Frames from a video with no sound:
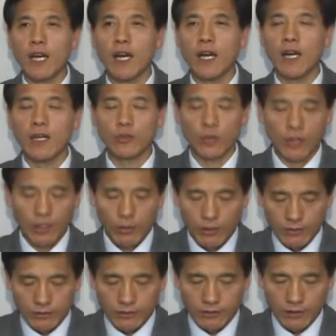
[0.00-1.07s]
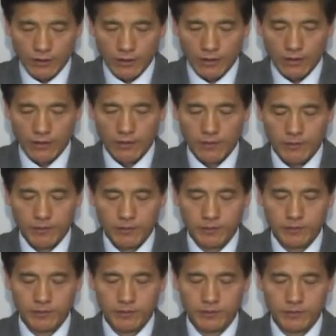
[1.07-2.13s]
Of course, there
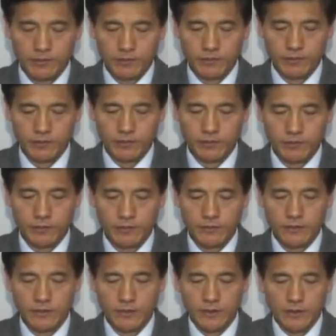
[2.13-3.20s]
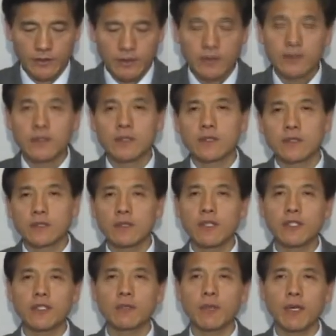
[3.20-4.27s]
are nations that have
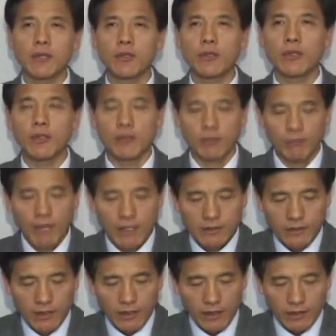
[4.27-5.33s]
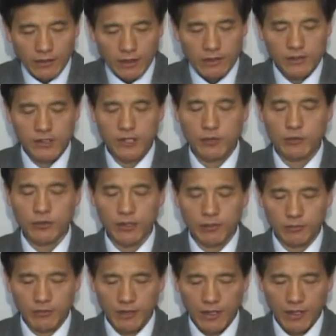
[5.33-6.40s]
not been
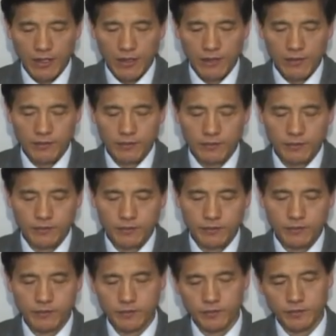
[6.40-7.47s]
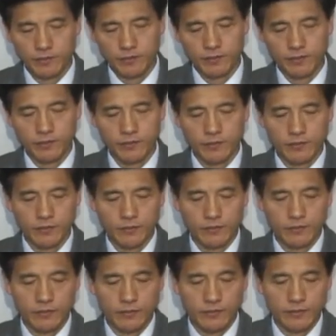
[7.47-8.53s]
evangelized. Yet, in
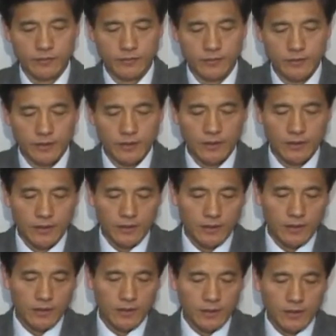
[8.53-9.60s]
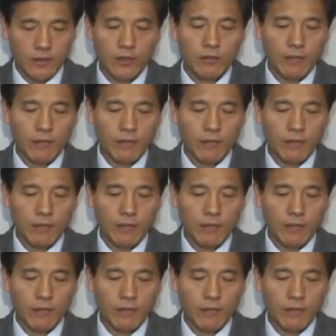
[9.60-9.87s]
a general sense,